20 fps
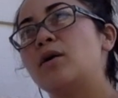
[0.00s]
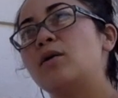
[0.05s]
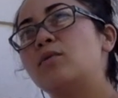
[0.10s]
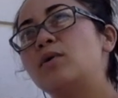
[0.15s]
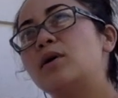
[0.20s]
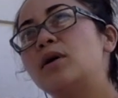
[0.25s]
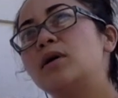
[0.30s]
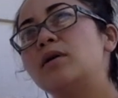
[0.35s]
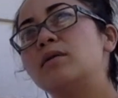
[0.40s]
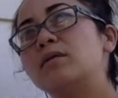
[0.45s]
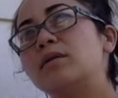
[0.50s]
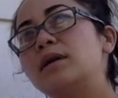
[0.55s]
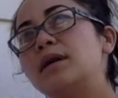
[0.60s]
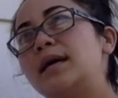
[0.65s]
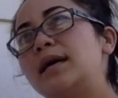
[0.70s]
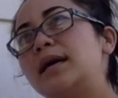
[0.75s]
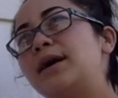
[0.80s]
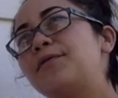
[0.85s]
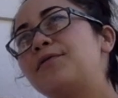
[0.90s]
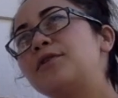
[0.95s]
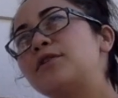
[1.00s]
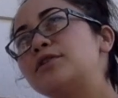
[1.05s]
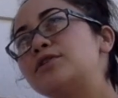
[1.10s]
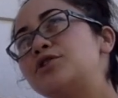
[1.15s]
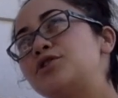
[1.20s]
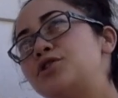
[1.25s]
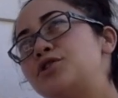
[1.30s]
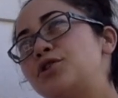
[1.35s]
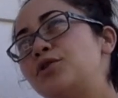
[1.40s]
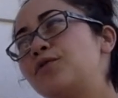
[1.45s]
Well, if there's
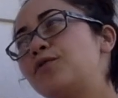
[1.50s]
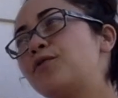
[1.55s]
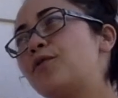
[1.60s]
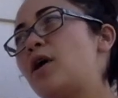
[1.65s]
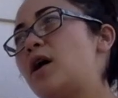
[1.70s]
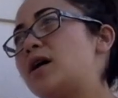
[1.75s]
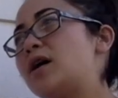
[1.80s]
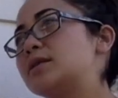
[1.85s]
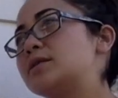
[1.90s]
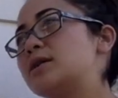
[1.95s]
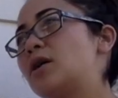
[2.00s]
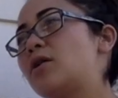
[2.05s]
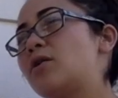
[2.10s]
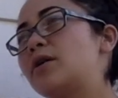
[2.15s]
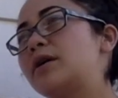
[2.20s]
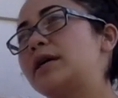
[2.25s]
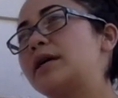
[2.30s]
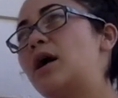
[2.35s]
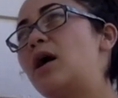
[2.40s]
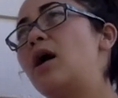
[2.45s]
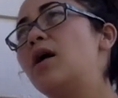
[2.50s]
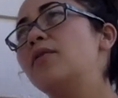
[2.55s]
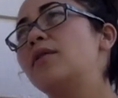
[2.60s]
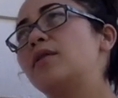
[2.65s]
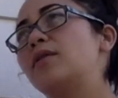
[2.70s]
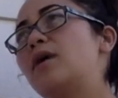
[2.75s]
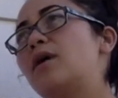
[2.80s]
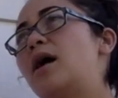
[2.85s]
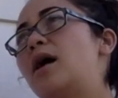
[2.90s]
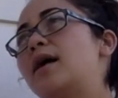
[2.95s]
2 frogs already on the
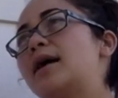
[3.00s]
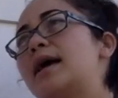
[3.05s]
log